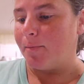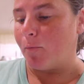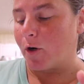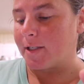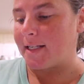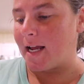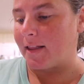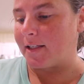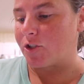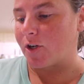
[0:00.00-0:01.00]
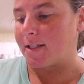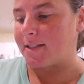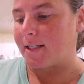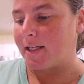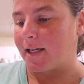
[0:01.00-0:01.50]
more salad
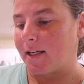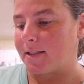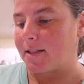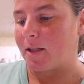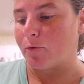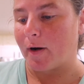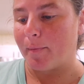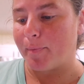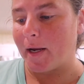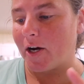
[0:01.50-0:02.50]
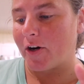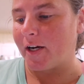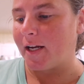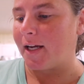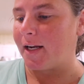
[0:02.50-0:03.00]
dressings, the Red
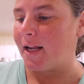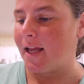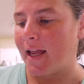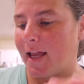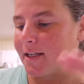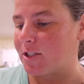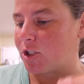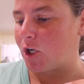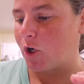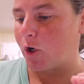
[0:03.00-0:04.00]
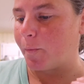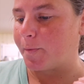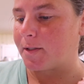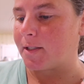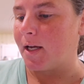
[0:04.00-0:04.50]
Baron, hand
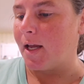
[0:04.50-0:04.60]
soaps,